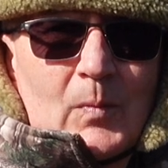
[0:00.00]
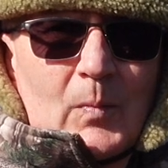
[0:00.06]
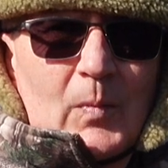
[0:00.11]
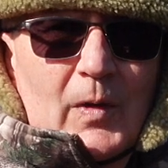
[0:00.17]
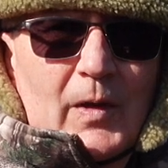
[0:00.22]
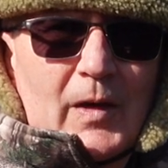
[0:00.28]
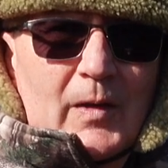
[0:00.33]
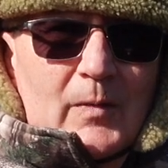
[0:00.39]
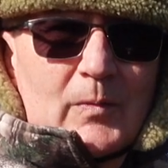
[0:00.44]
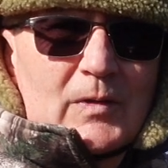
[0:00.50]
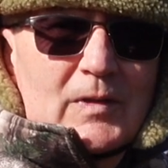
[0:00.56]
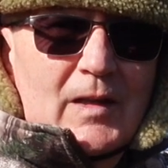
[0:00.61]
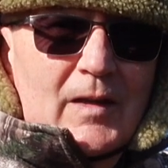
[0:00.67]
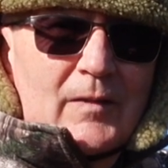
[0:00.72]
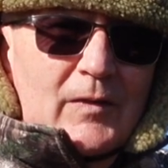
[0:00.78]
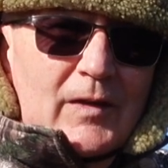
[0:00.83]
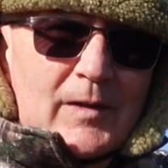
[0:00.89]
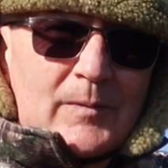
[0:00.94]
but it was
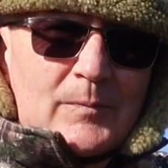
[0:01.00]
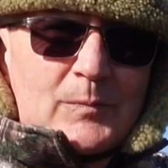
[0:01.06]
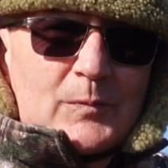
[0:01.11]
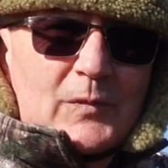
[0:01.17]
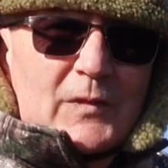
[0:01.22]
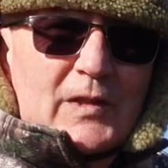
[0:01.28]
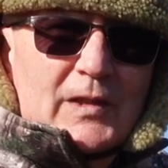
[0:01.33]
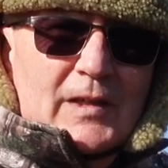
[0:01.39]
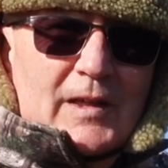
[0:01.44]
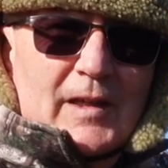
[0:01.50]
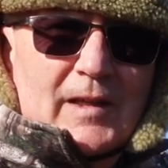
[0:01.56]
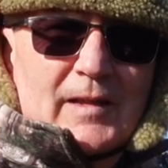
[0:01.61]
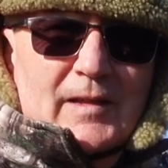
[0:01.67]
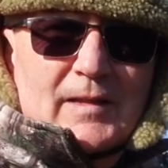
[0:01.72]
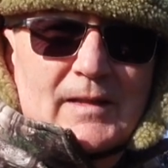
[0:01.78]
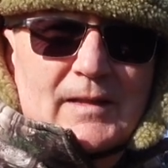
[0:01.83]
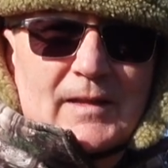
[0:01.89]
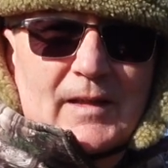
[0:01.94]
lovely to get
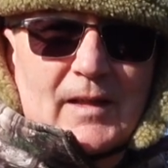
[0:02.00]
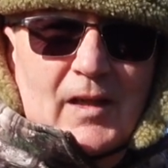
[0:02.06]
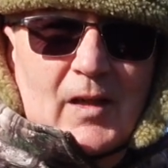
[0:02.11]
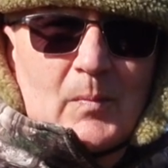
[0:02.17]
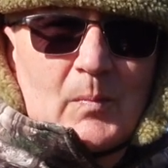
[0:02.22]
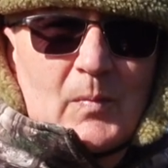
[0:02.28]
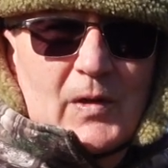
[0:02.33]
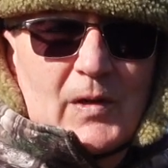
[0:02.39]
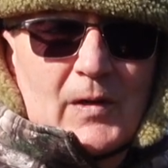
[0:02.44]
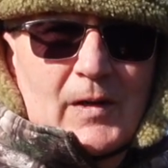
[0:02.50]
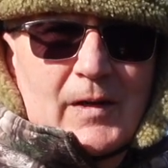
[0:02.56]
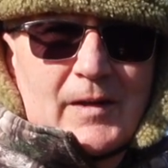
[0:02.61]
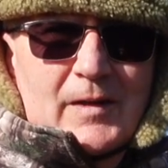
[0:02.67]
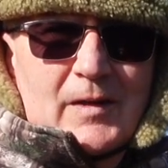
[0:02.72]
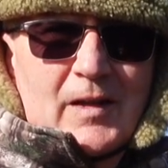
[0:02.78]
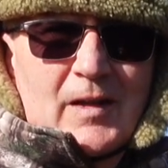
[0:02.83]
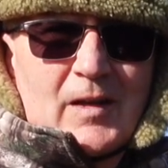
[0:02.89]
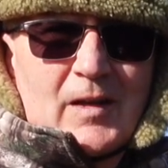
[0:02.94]
this merlin